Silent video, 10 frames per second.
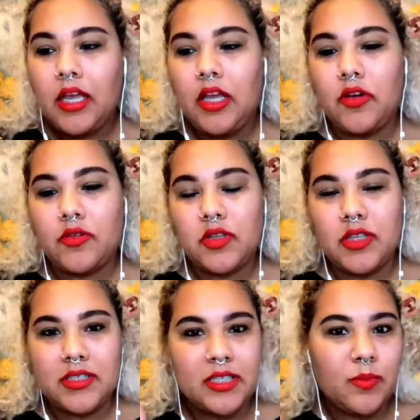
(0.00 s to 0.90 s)
you know, so
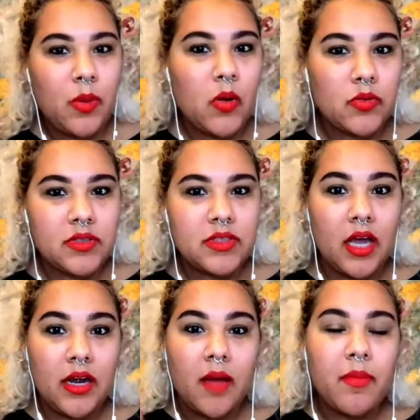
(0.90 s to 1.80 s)
this is post
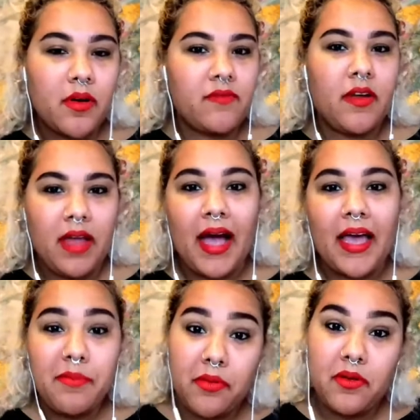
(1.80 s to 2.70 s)
a number of very
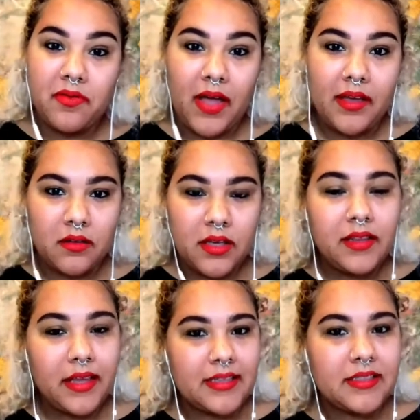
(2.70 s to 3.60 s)
high profile
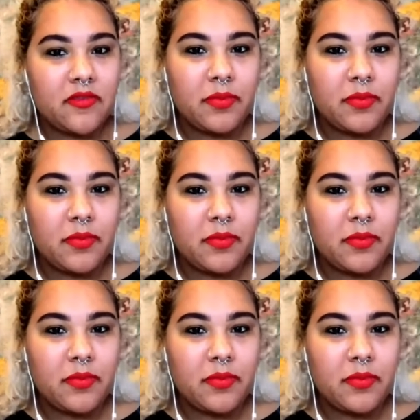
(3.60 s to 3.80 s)
killings of